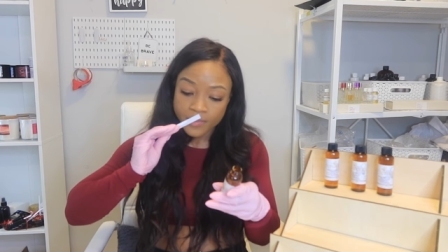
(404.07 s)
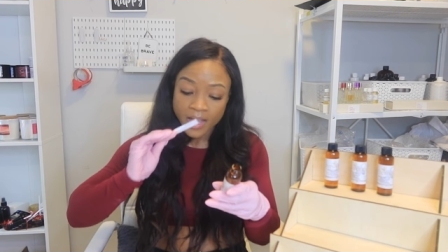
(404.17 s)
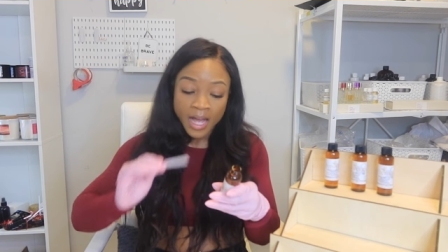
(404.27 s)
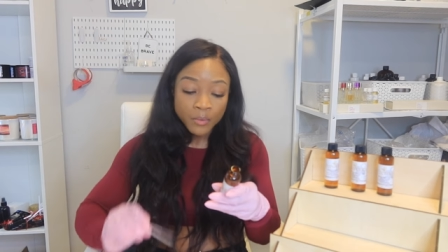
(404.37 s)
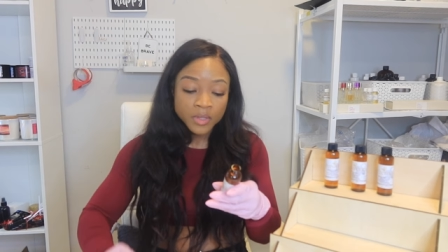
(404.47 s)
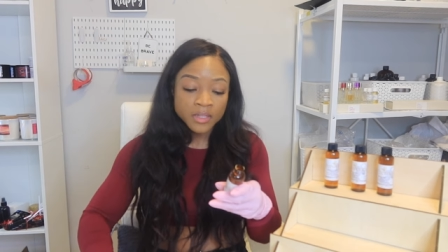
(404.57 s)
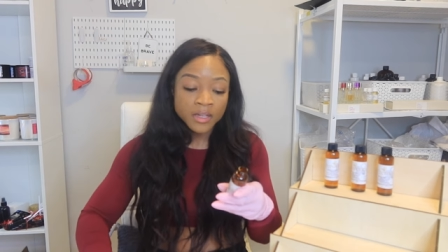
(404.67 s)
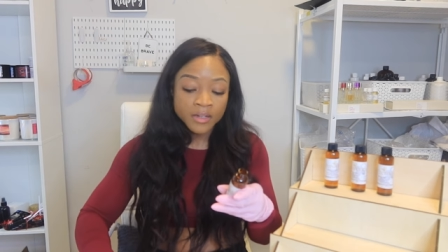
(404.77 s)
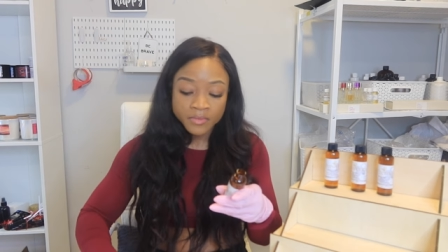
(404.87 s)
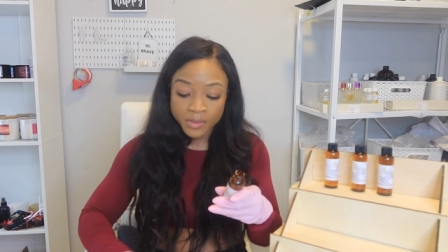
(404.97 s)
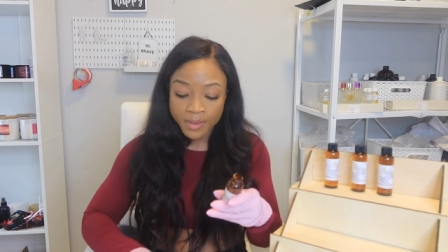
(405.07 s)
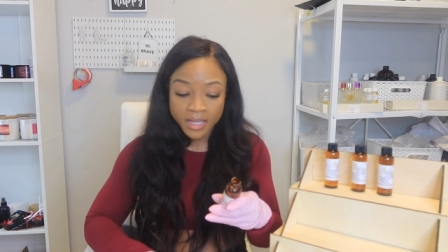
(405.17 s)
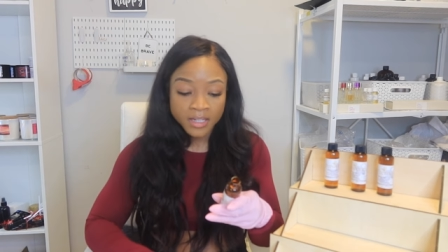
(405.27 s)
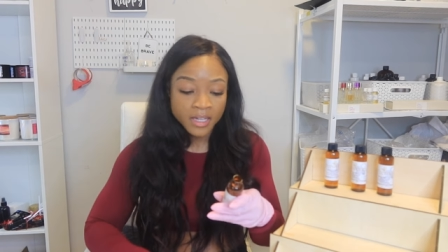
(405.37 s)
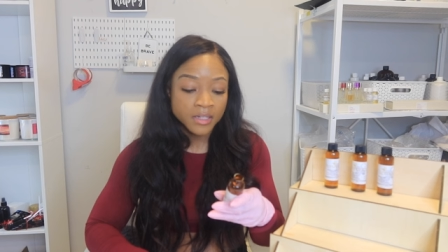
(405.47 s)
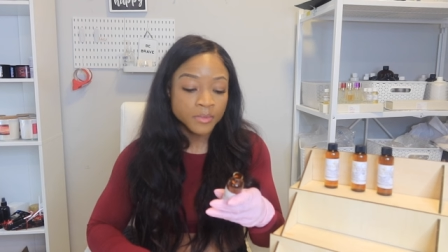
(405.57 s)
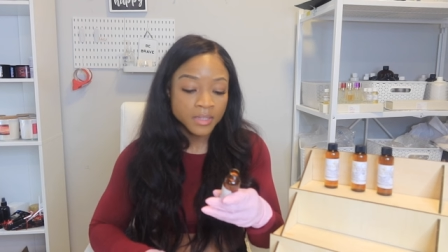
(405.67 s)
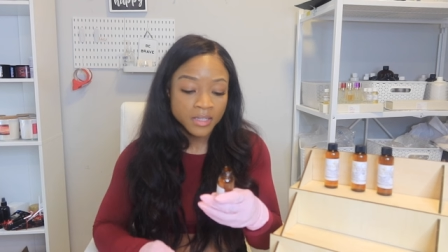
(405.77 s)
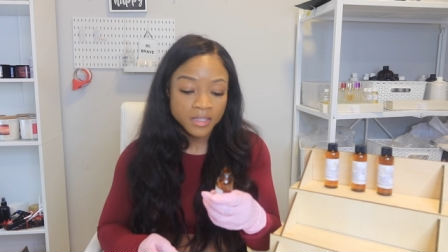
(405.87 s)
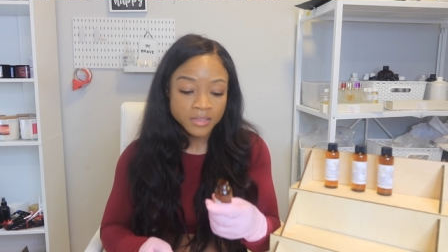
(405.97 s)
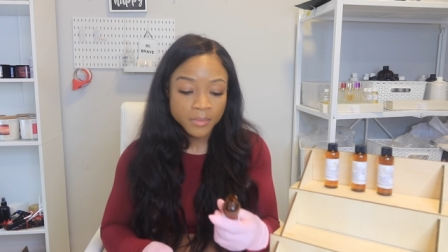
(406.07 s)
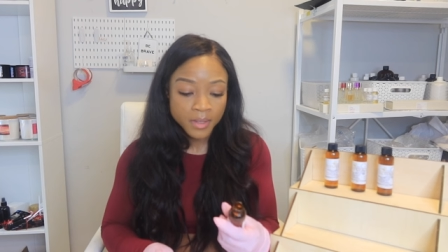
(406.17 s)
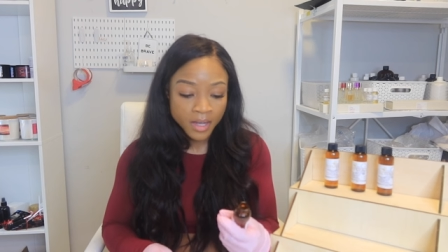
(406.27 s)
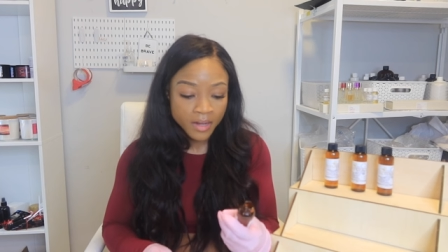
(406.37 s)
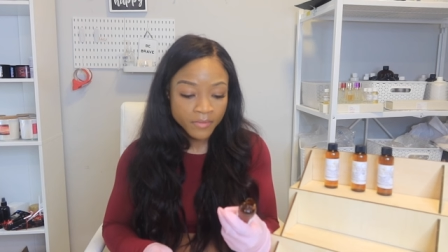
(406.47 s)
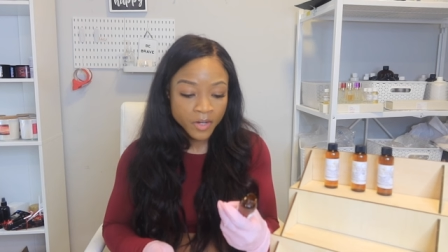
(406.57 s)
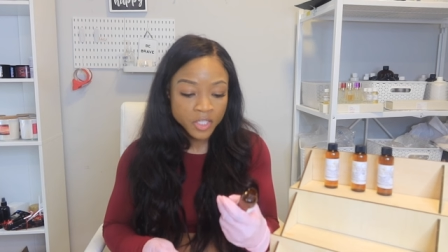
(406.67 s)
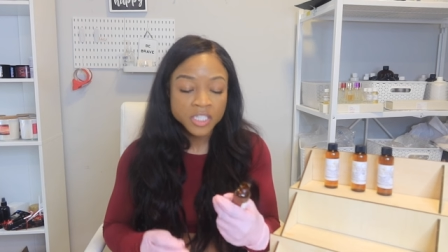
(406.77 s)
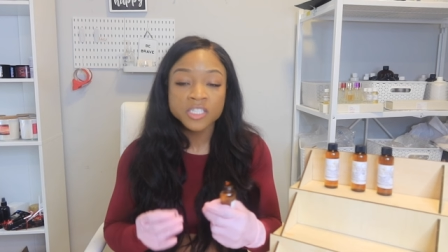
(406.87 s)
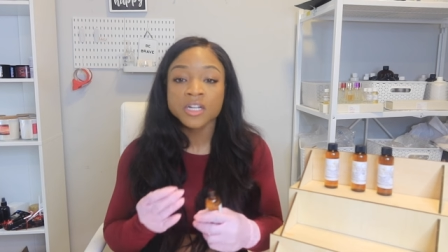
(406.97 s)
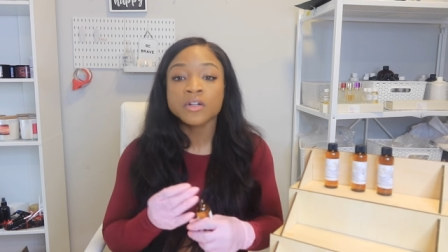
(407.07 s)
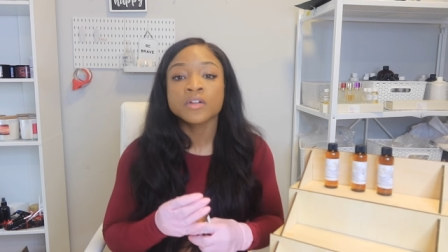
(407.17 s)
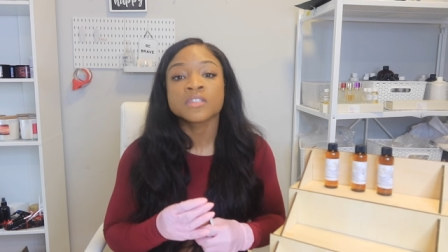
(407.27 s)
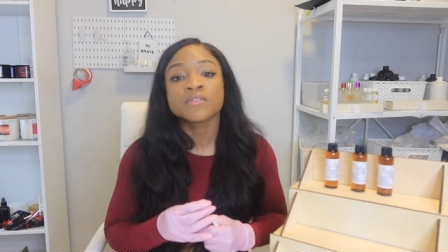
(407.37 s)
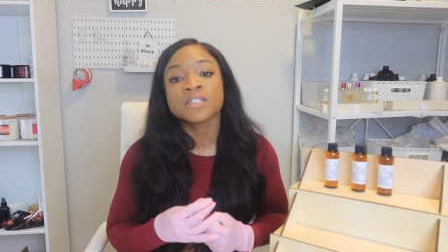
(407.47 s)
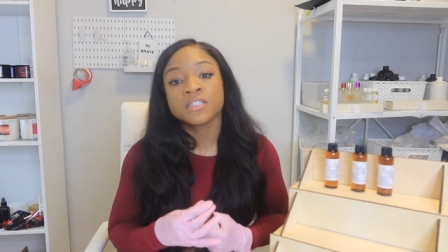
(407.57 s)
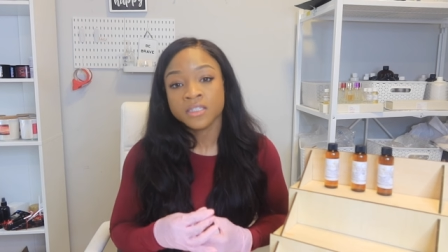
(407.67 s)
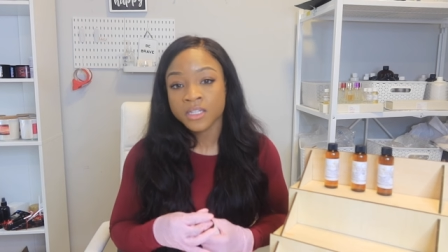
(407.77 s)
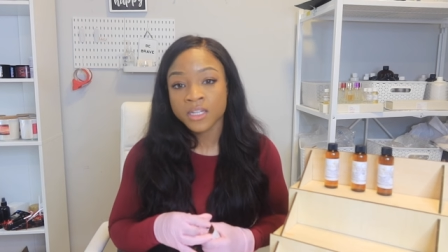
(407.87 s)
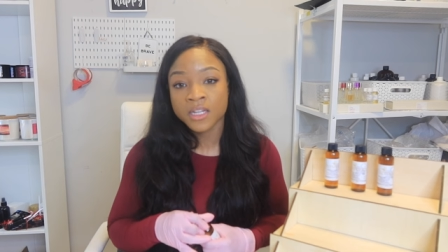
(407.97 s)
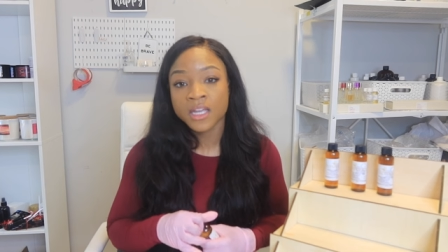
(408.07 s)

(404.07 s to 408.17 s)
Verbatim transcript: I would love to make a candle with this. Oh my god, Virgin Jungle is really good.